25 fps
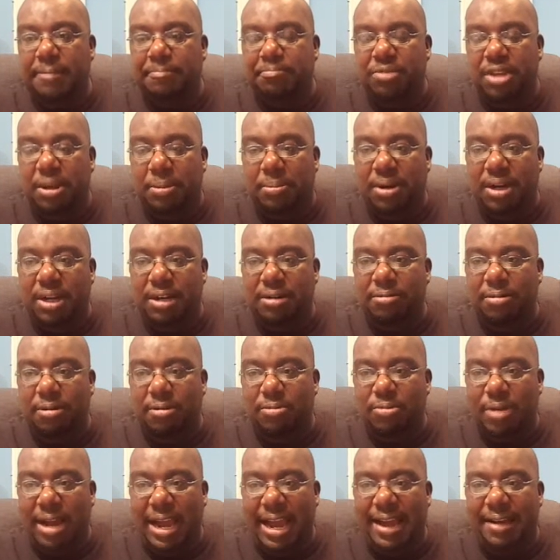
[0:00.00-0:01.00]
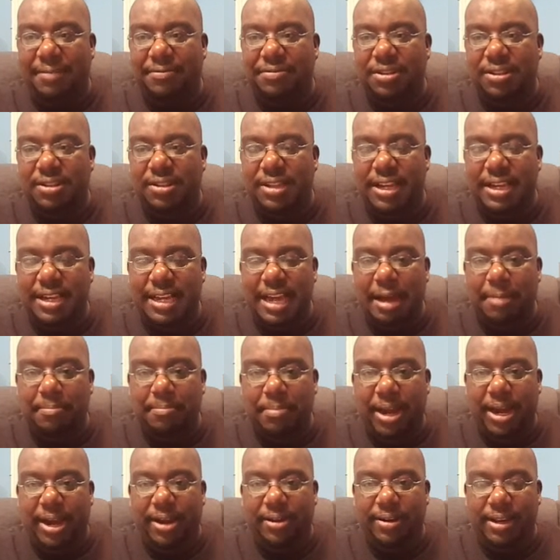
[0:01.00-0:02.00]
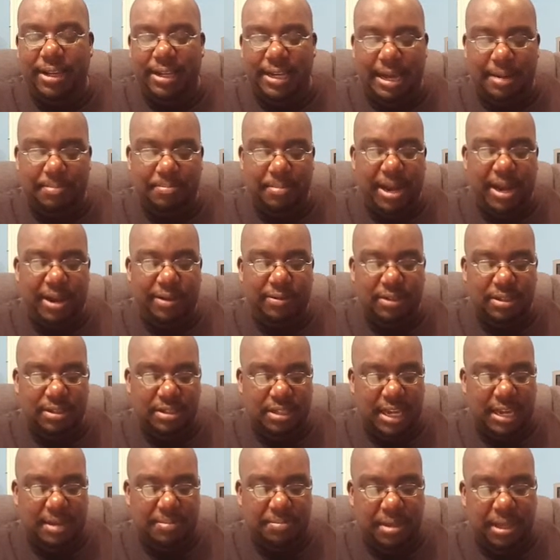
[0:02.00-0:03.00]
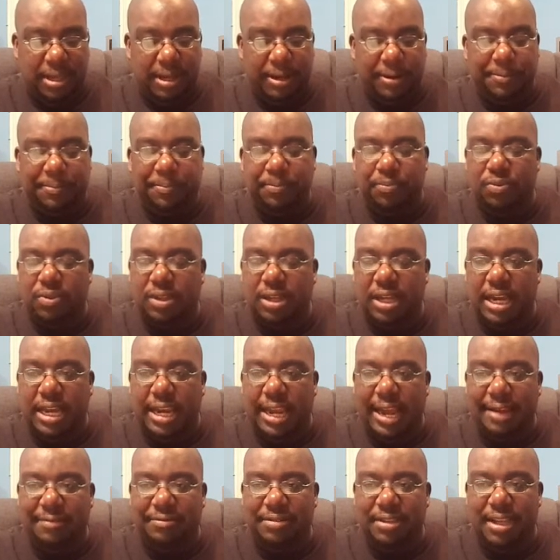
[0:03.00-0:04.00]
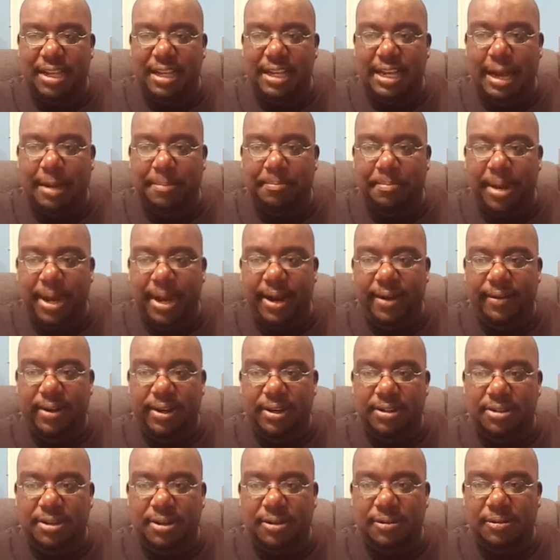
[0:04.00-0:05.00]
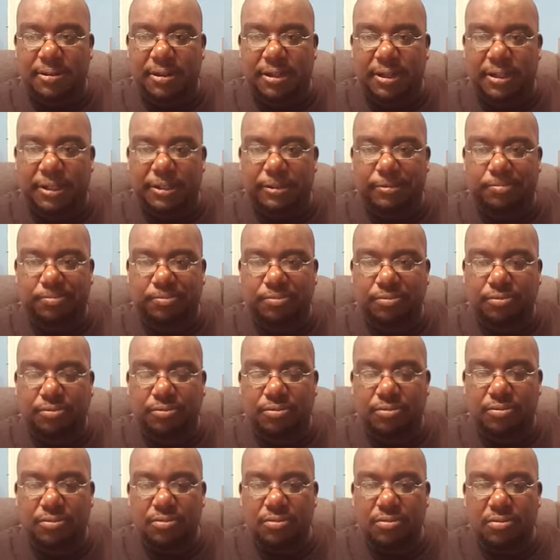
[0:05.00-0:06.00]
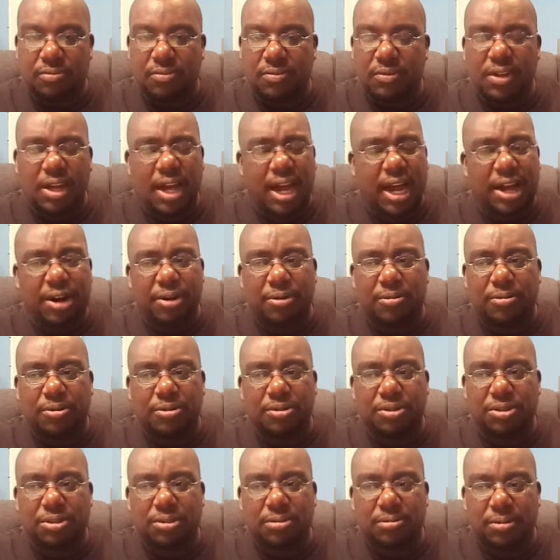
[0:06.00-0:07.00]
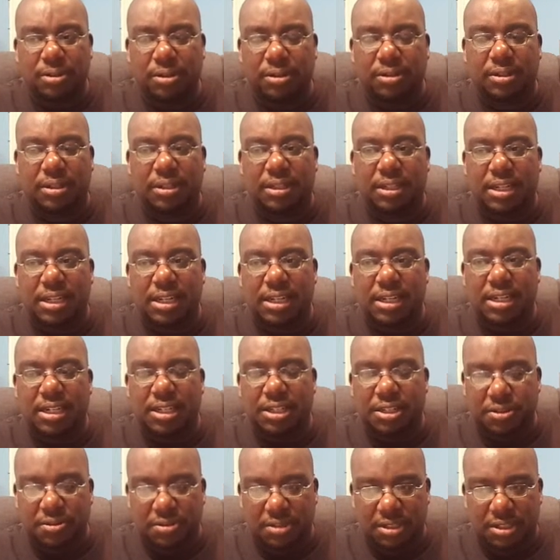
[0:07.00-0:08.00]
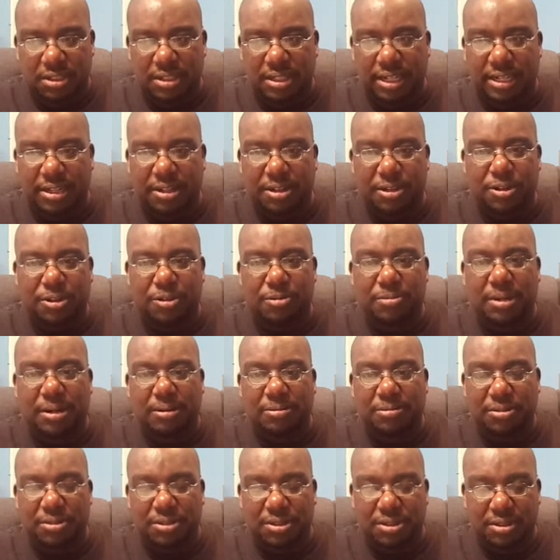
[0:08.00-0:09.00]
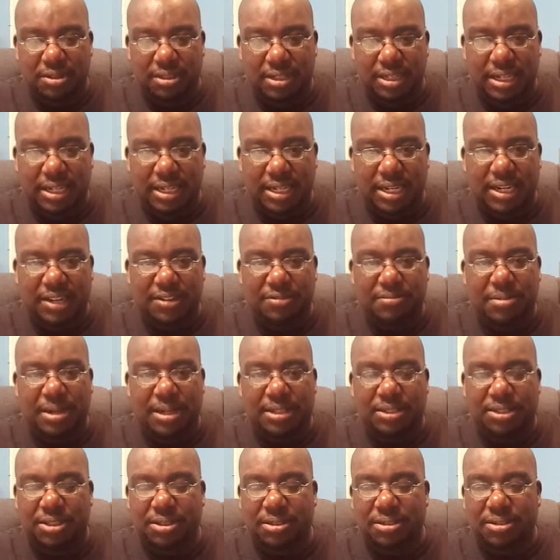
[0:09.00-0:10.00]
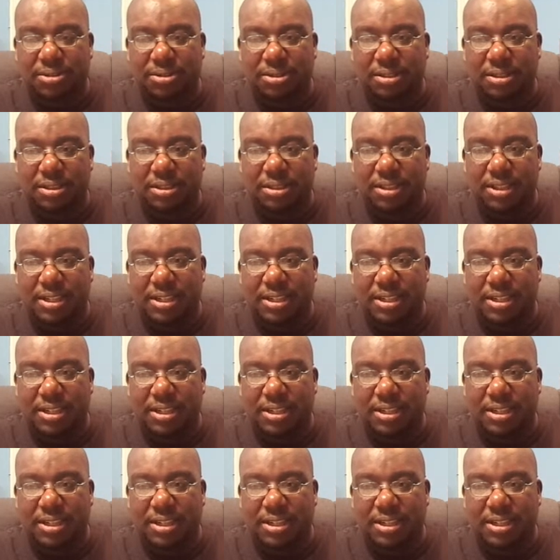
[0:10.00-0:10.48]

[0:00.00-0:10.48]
But after they got married, they got married the same year. And after they got married, he told her, I don't want you to work. You just stay home. I want you to take care of my children.